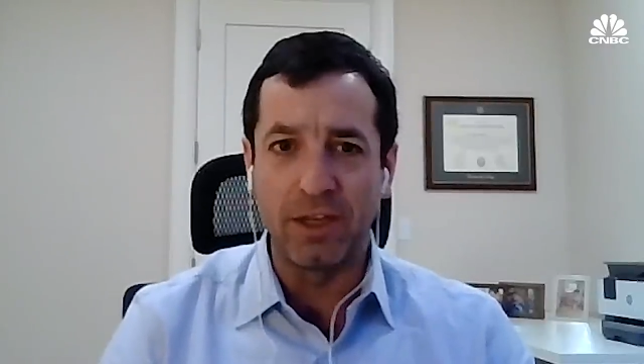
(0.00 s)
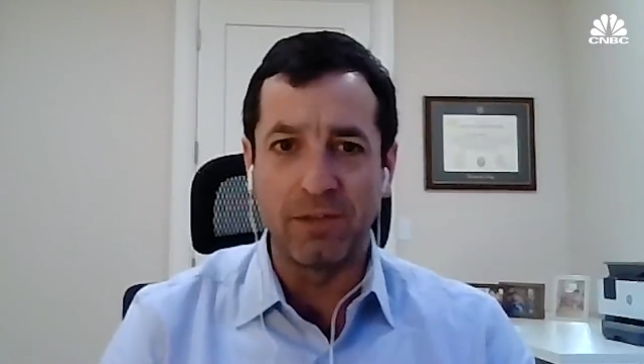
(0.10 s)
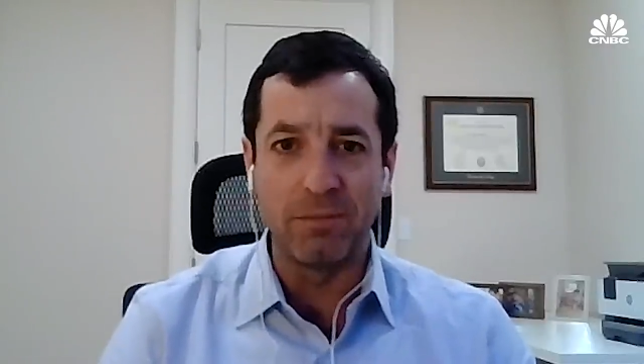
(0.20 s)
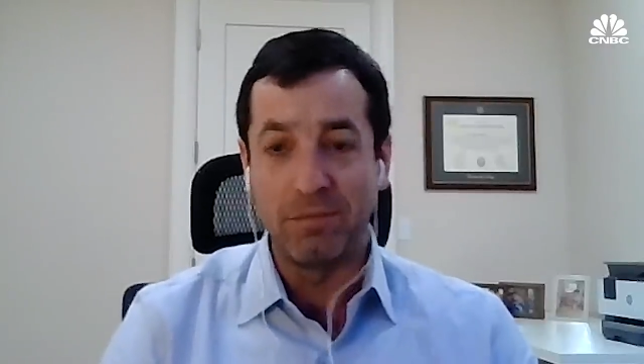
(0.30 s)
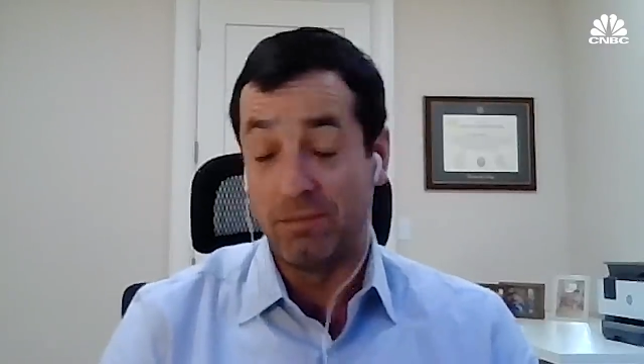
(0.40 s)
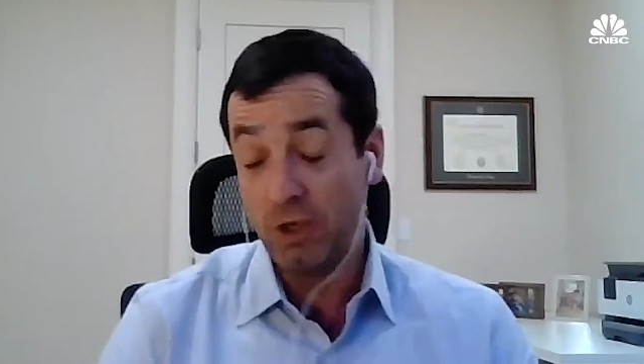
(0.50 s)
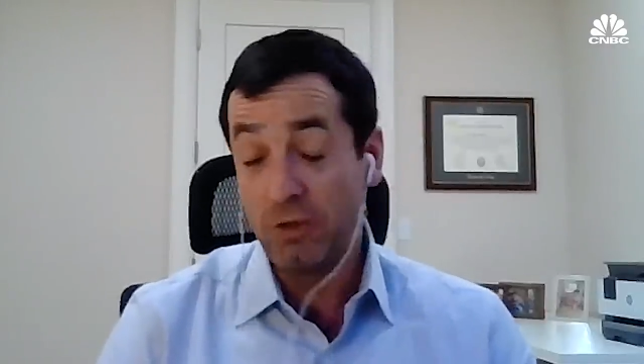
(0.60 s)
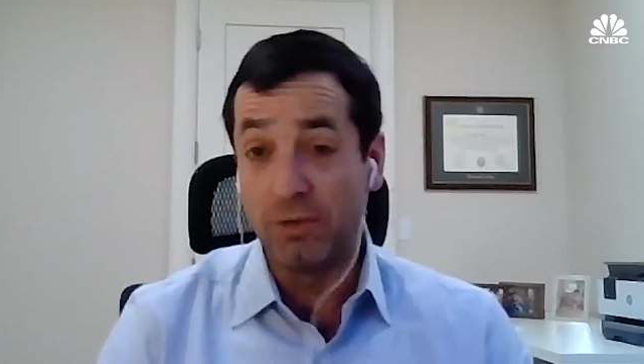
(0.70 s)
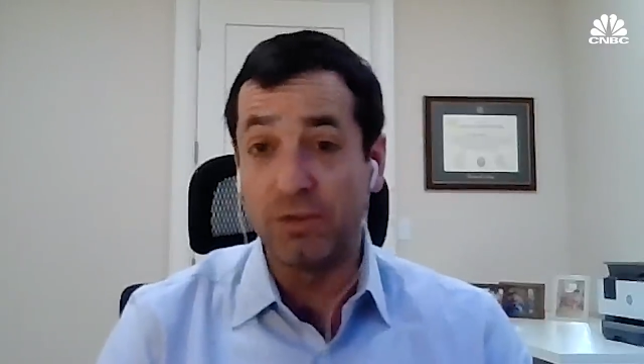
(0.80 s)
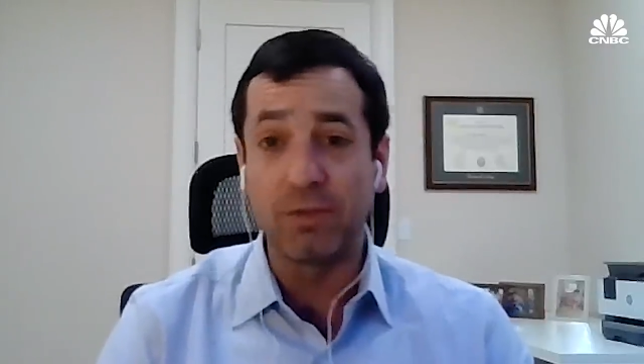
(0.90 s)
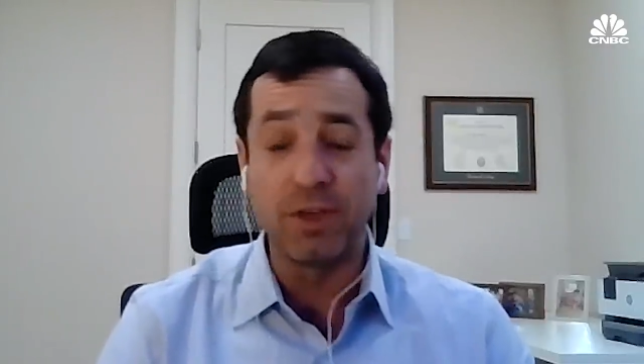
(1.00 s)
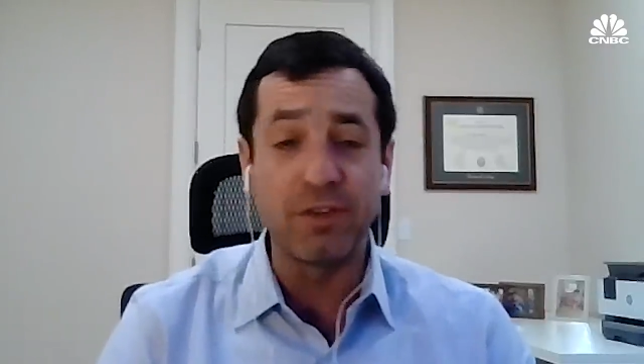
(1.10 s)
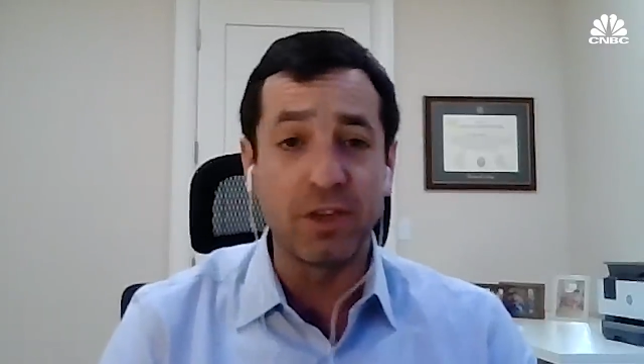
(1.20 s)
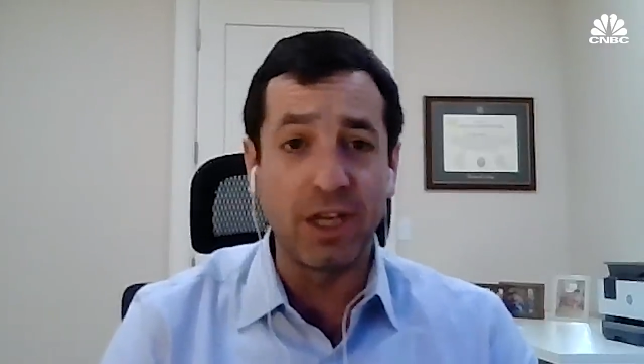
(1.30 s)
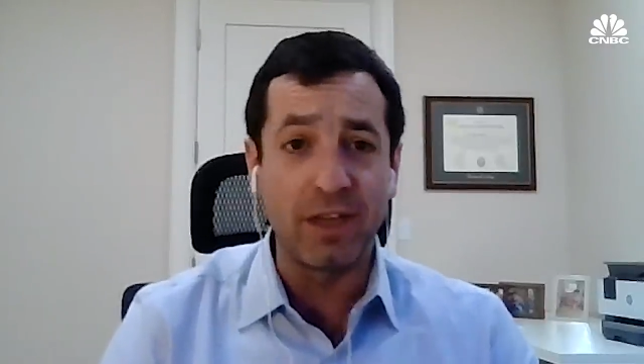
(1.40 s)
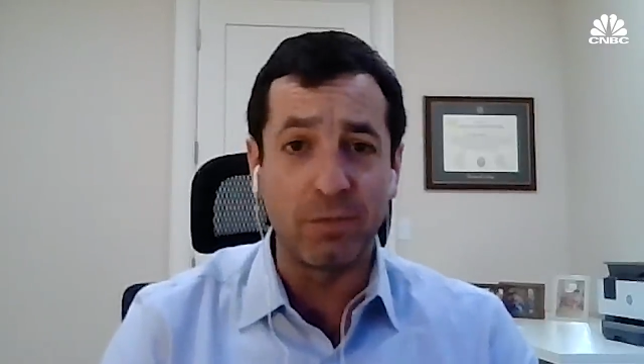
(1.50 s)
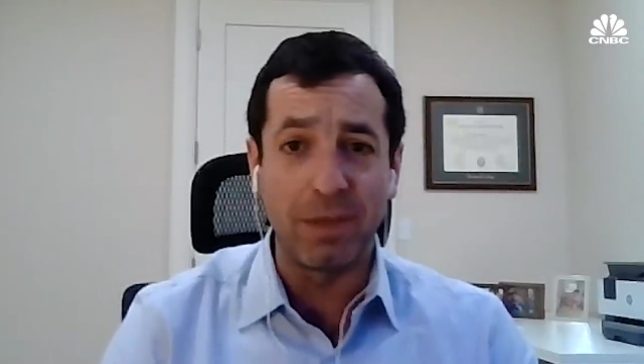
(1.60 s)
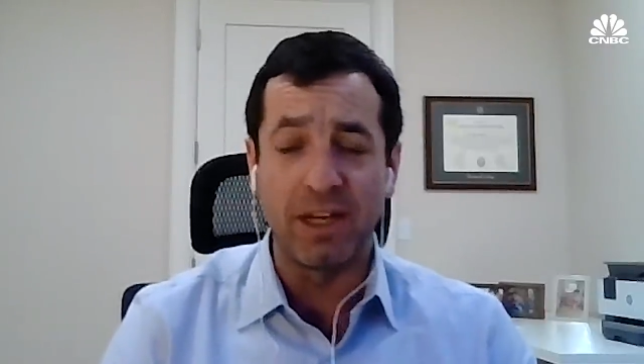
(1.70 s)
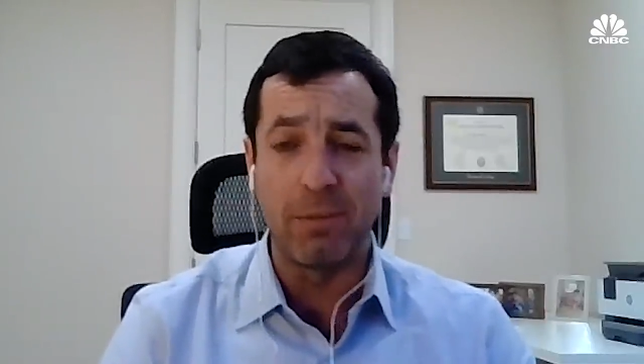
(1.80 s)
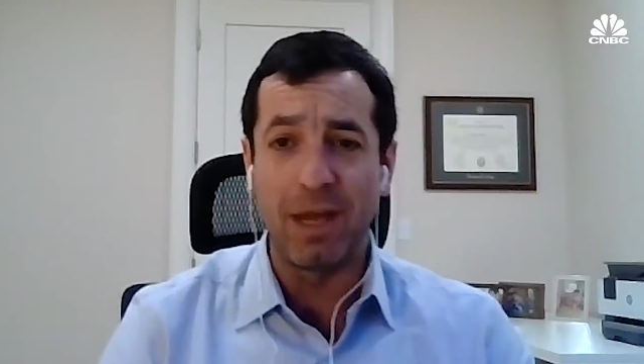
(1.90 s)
in news recently has been